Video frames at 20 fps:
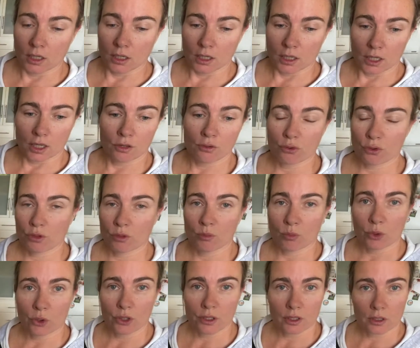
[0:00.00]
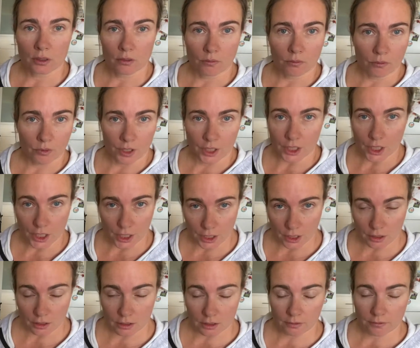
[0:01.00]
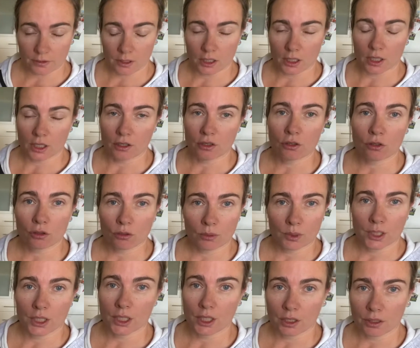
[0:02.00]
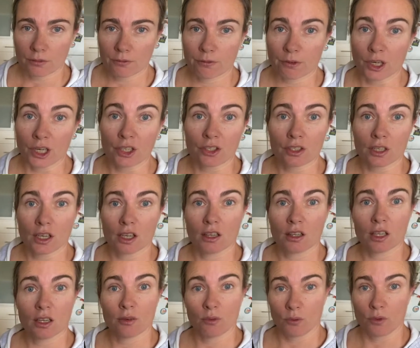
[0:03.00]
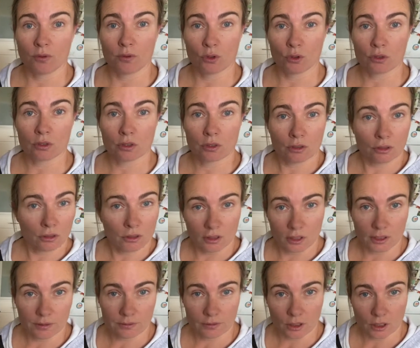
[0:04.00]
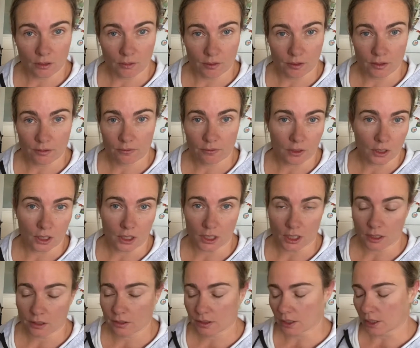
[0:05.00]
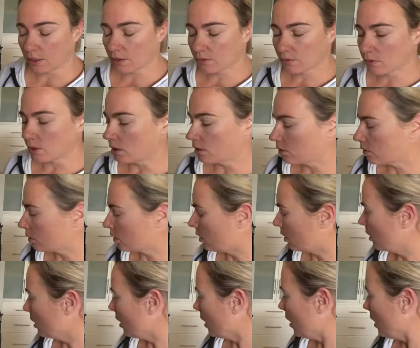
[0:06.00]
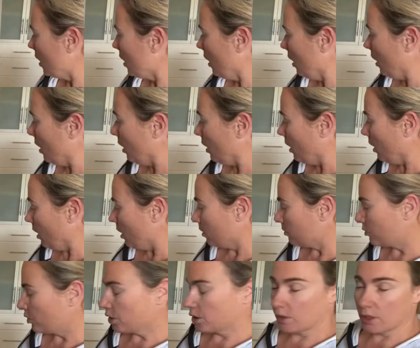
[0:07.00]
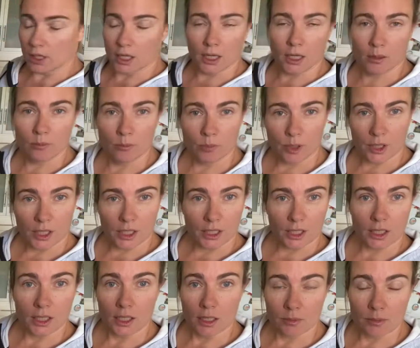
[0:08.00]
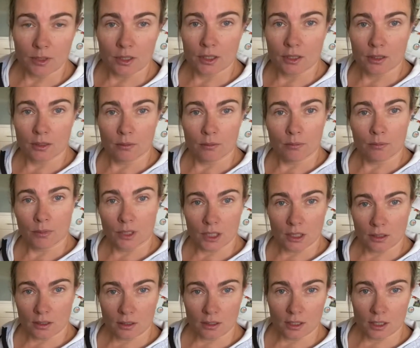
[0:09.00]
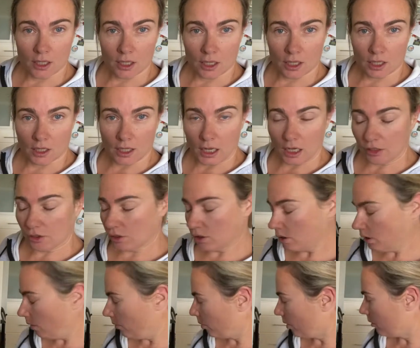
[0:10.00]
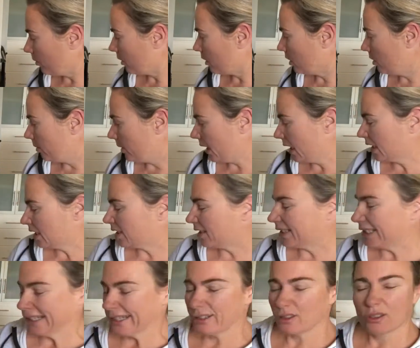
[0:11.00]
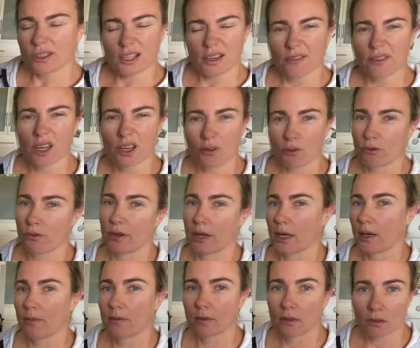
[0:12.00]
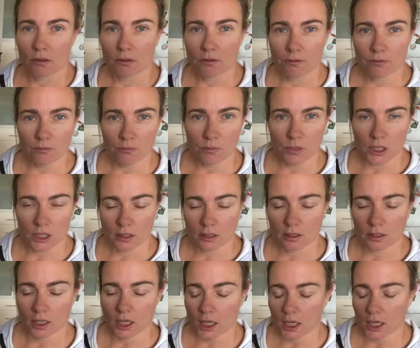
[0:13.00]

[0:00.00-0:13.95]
Andrew and the boys can reheat if they need to, or we can eat it fresh, and then we've also got leftovers for the next day as well. So just browning up some mince and onion. I've probably got about 600-700 grams of mince.